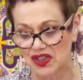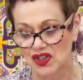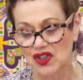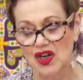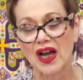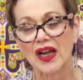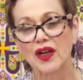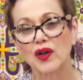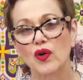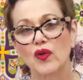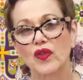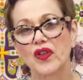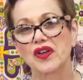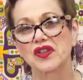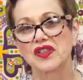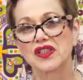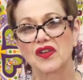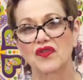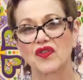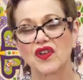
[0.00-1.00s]
trying all
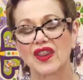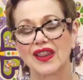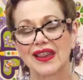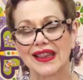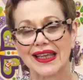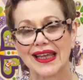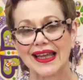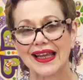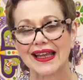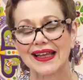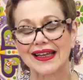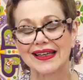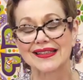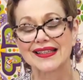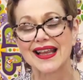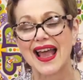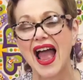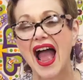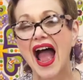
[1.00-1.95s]
those different things,